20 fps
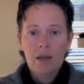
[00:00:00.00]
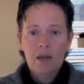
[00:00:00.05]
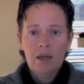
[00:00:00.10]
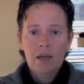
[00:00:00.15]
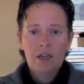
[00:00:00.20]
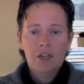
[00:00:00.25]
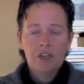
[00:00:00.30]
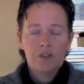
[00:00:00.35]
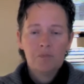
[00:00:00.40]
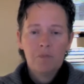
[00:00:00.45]

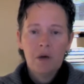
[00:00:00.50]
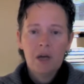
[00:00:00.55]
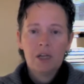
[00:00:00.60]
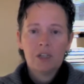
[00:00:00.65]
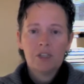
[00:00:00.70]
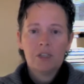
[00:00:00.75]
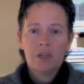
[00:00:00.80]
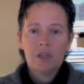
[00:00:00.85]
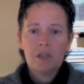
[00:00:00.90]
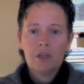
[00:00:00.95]
It is
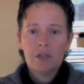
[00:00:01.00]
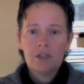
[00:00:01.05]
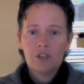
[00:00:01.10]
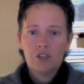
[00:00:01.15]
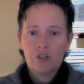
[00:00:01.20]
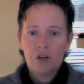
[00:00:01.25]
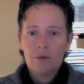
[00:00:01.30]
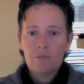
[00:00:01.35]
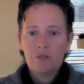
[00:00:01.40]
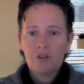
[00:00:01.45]
based on the
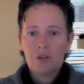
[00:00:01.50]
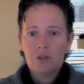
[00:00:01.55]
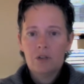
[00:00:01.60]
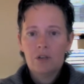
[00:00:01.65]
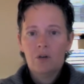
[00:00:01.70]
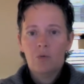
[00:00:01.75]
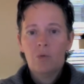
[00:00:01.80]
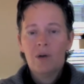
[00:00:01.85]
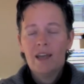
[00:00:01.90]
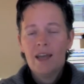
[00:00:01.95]
assumption
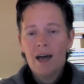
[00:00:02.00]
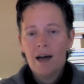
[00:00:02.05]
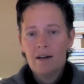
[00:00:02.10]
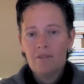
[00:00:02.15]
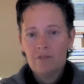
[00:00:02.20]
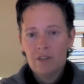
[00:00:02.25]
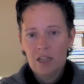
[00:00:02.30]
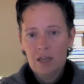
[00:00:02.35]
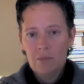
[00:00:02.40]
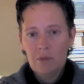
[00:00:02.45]
that we
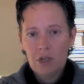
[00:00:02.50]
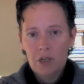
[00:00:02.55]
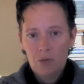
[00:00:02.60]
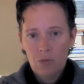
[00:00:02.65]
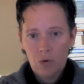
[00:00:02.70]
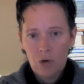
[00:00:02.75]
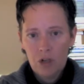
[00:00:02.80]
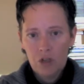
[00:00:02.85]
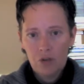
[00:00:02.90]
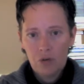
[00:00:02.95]
have limited
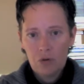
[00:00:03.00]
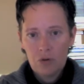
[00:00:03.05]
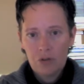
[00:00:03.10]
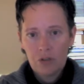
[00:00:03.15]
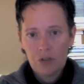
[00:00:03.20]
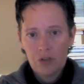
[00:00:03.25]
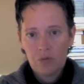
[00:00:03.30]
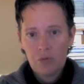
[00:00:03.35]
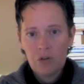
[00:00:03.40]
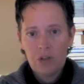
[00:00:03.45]

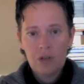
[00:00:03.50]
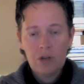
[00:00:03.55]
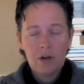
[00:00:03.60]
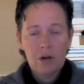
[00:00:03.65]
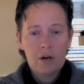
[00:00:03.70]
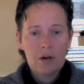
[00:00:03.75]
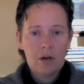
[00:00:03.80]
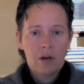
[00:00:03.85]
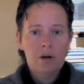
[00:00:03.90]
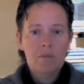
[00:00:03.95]
resources within
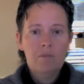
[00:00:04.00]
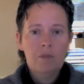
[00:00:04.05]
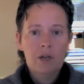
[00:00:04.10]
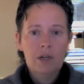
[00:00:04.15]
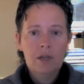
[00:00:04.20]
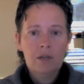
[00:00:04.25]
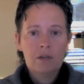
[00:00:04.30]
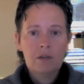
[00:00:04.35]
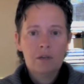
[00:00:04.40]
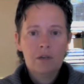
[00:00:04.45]
our company.